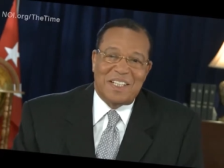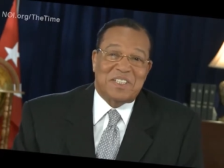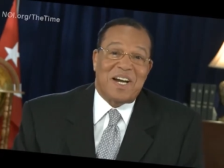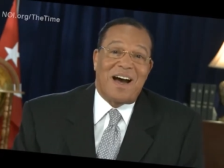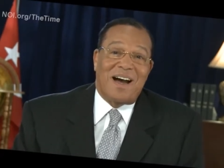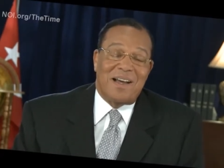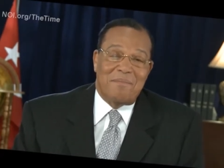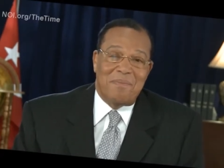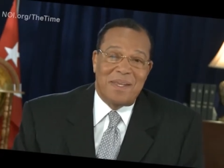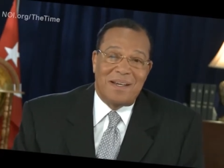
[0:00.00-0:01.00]
The
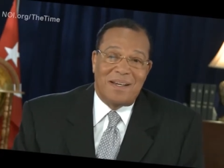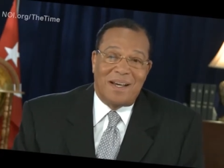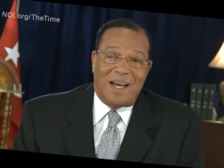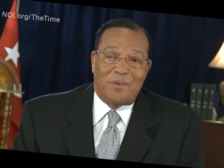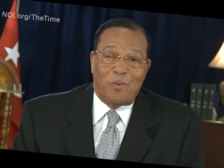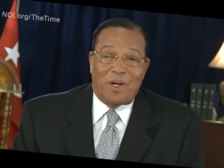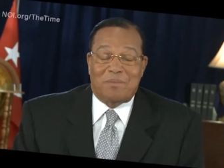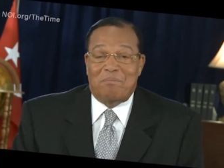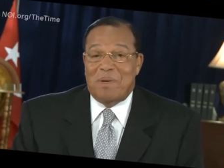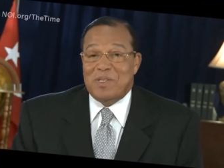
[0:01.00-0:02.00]
time and
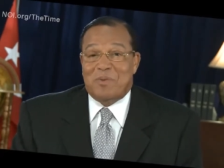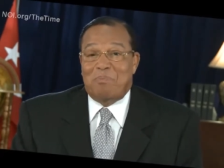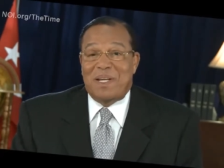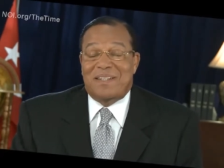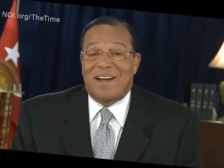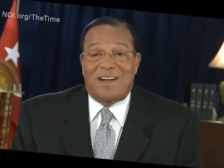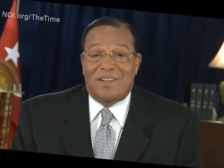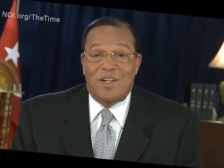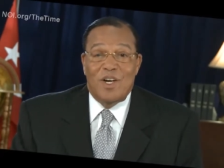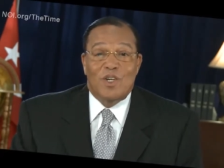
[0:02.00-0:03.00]
what must be
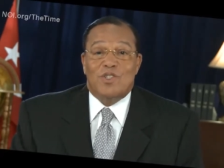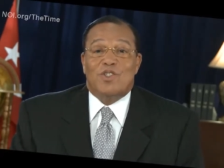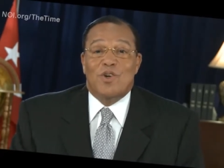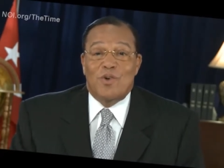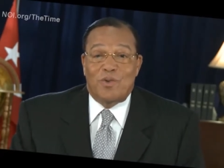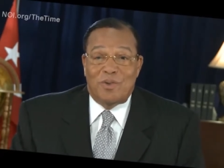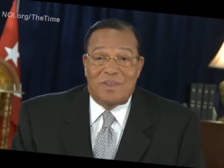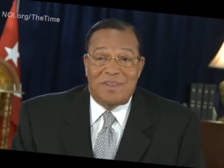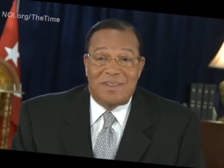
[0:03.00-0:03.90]
done. Soon,